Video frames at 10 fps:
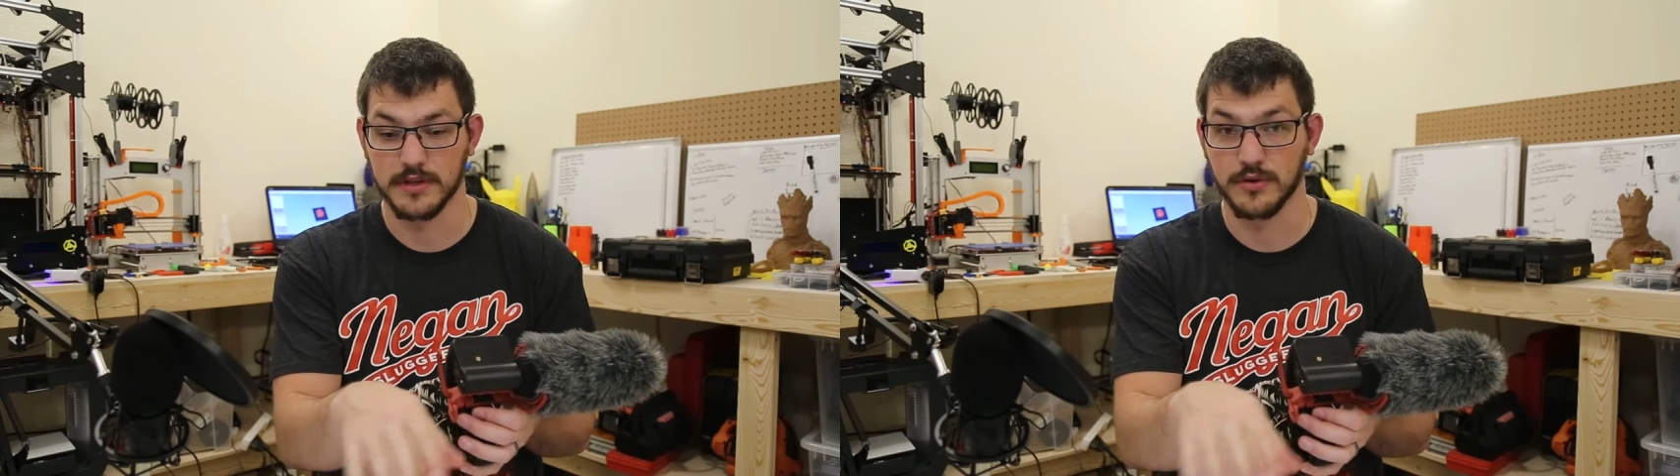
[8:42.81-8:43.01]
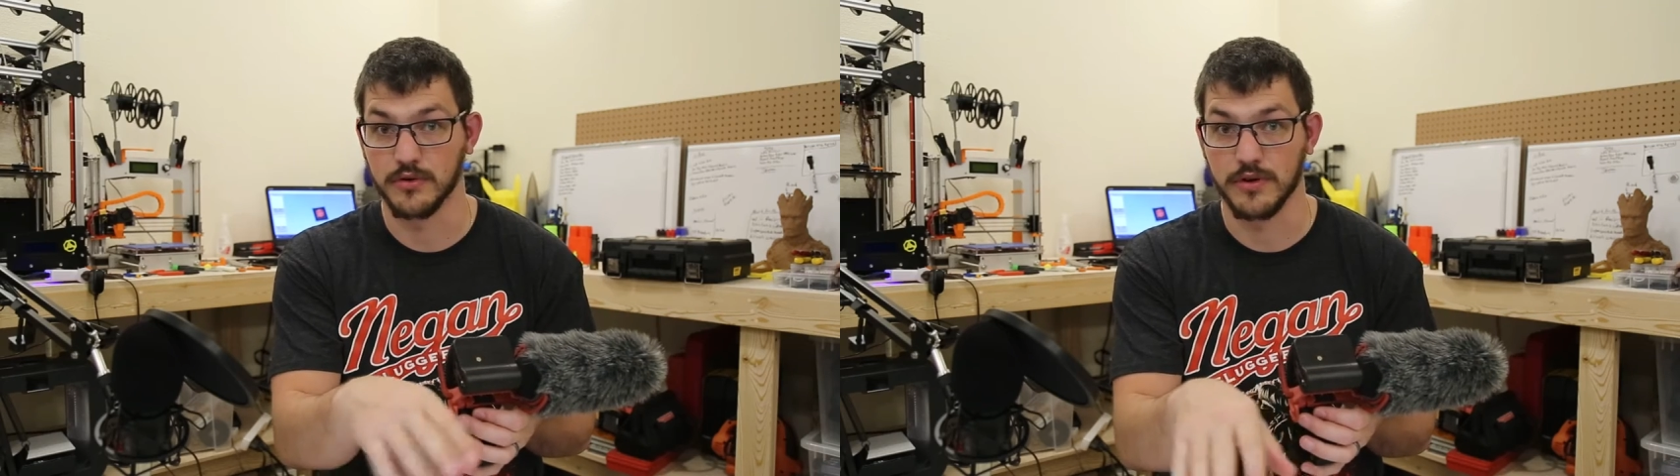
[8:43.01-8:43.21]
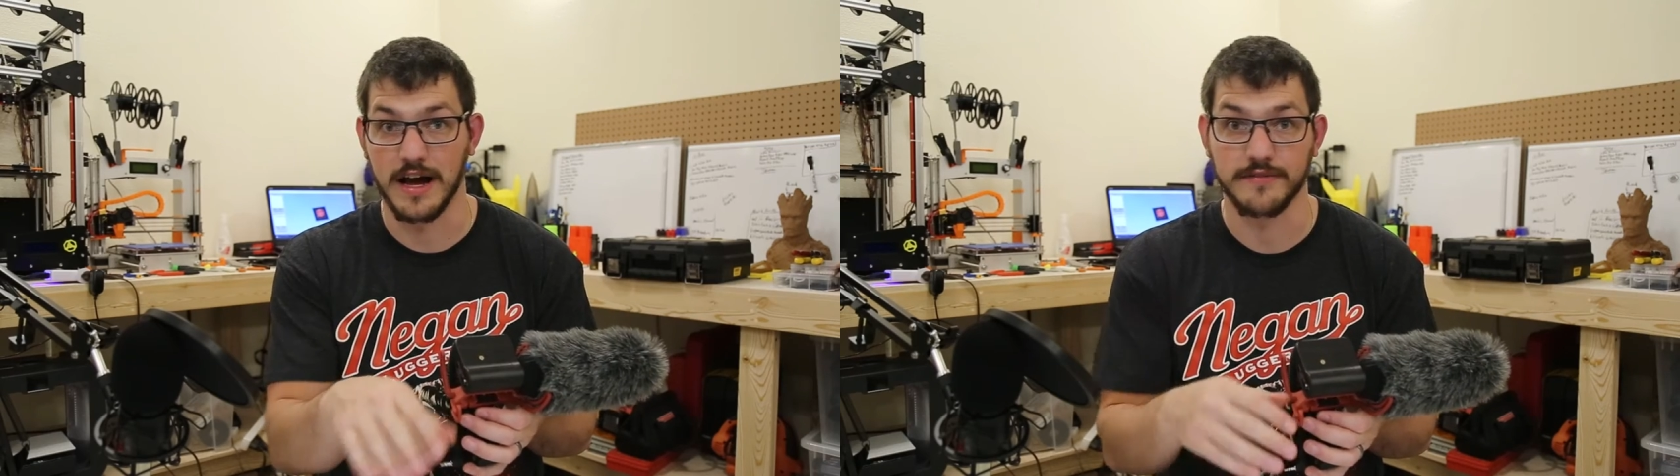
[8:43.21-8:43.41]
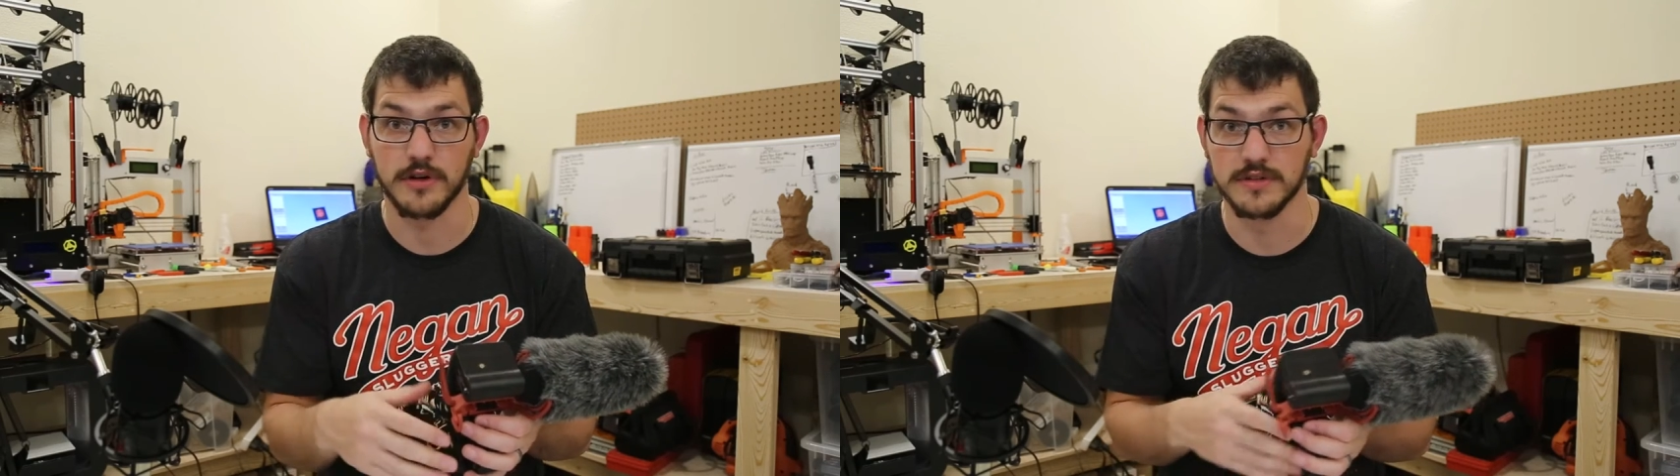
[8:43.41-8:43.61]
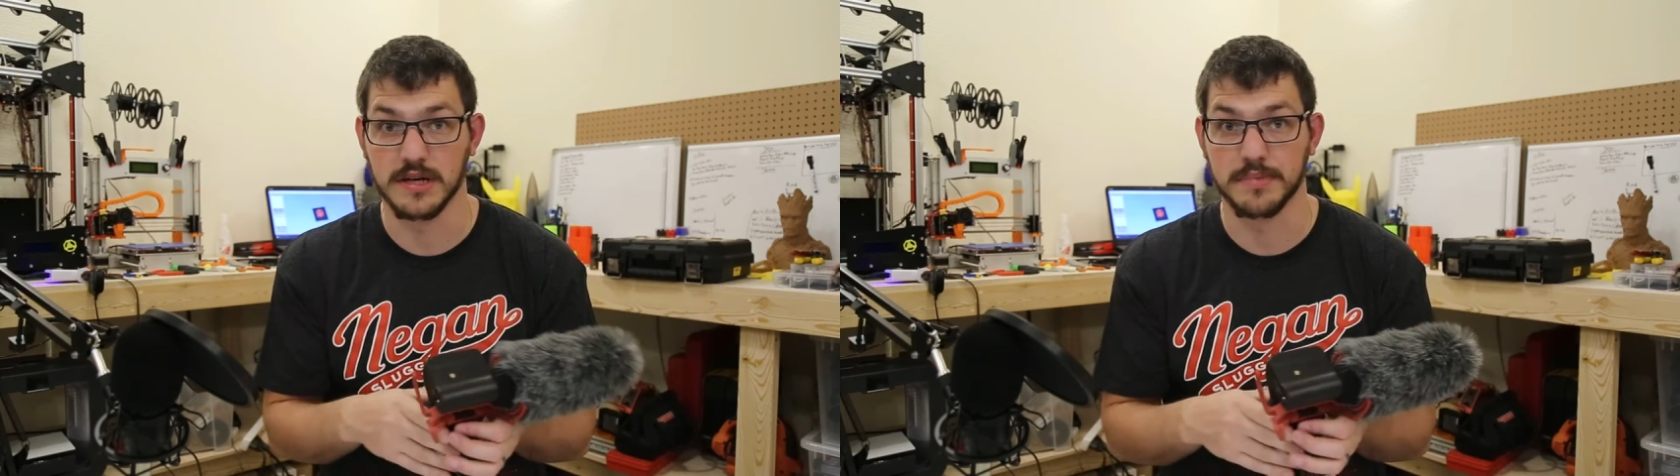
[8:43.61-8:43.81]
little graph
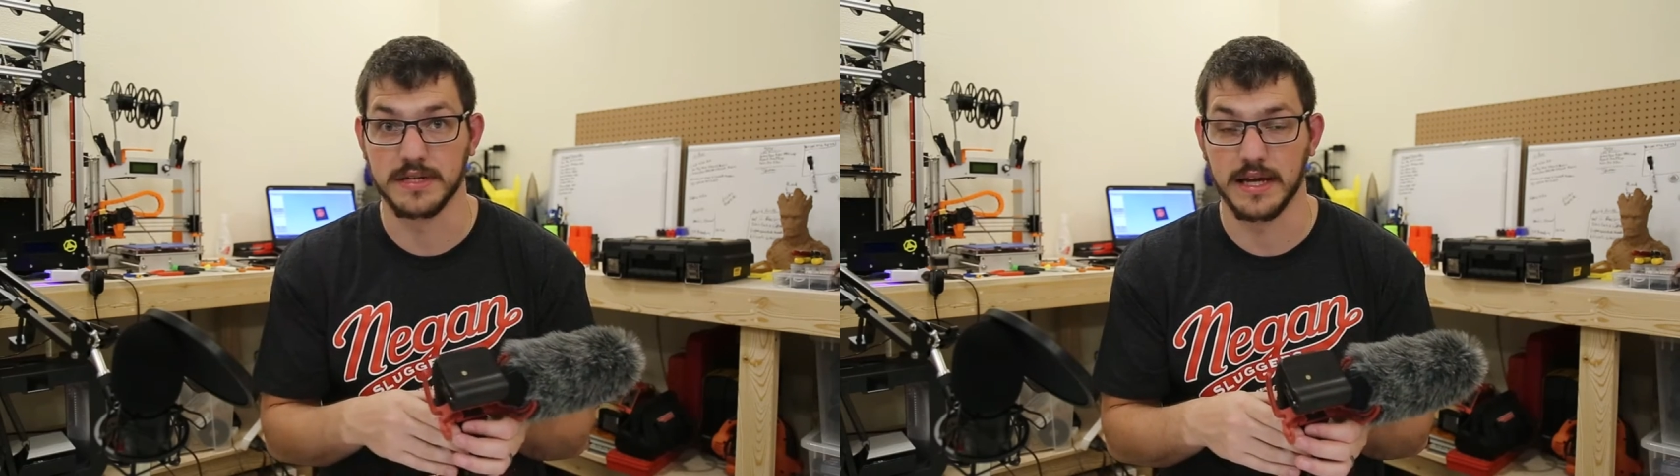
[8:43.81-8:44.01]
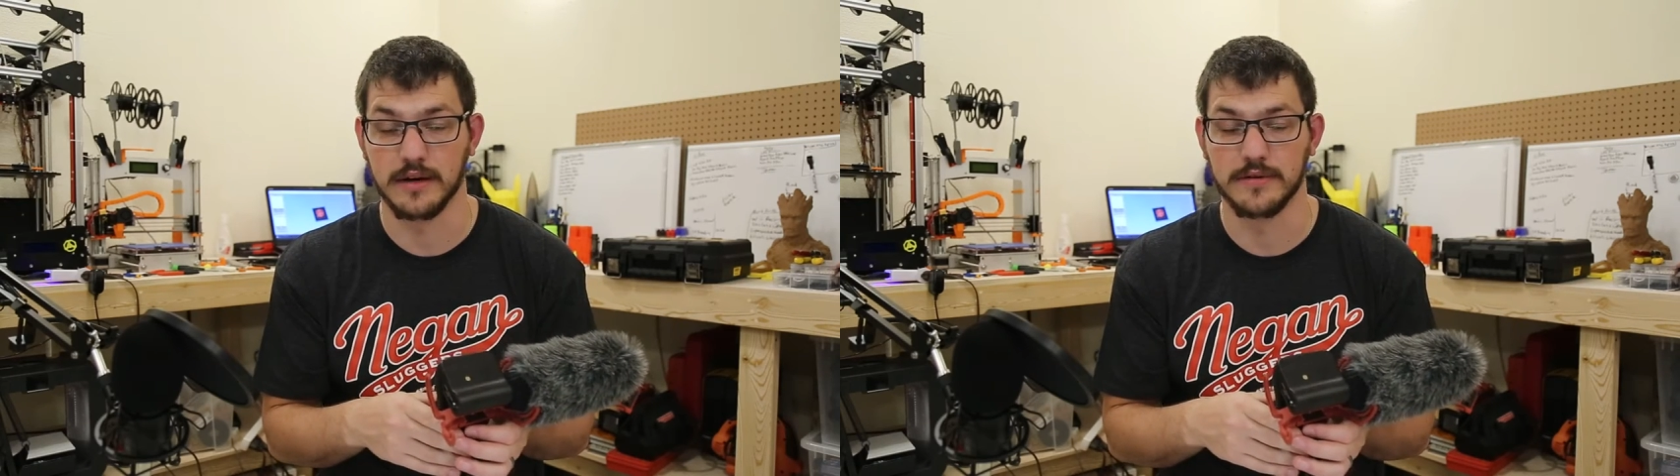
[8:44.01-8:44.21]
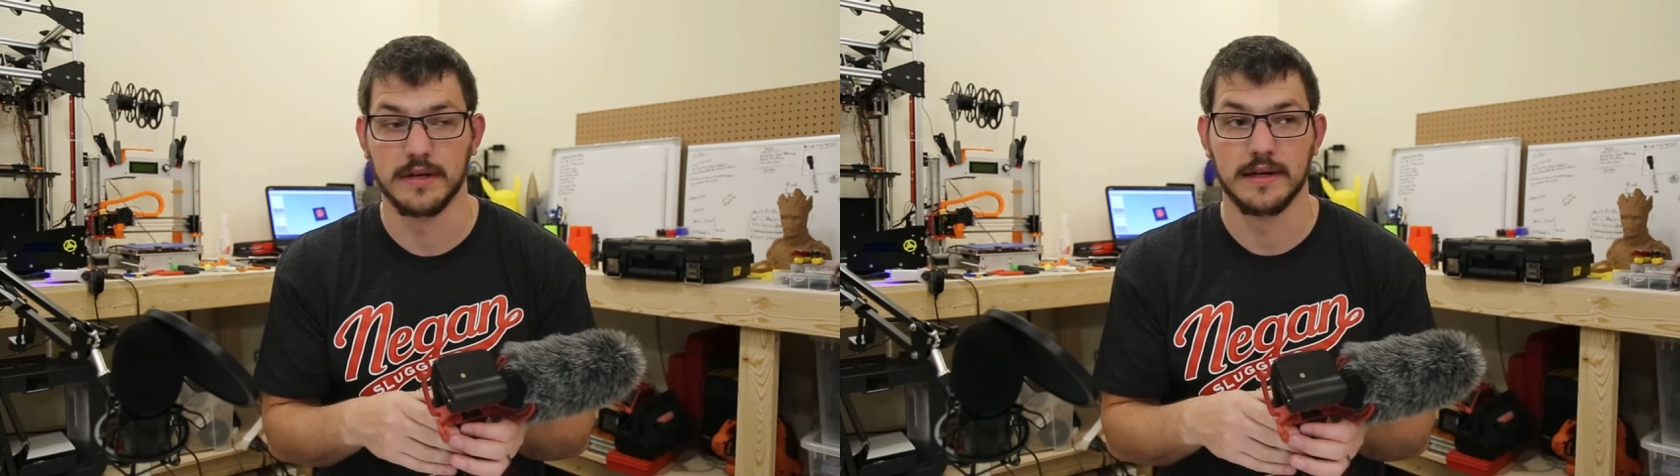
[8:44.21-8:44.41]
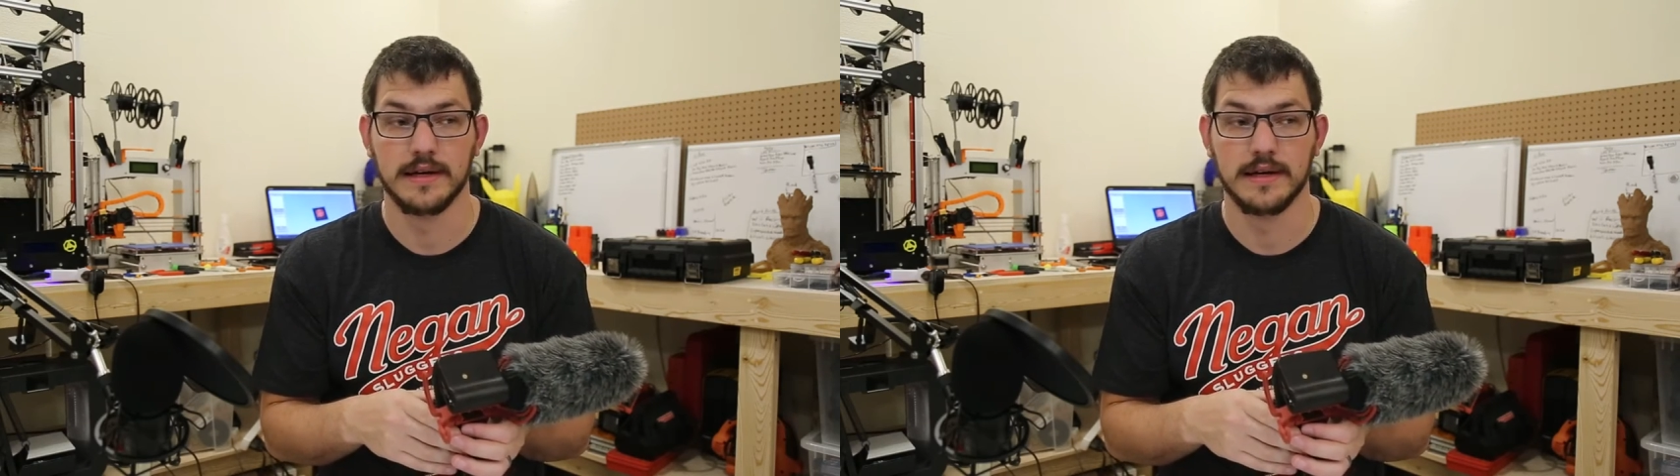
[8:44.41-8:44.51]
goes up and down.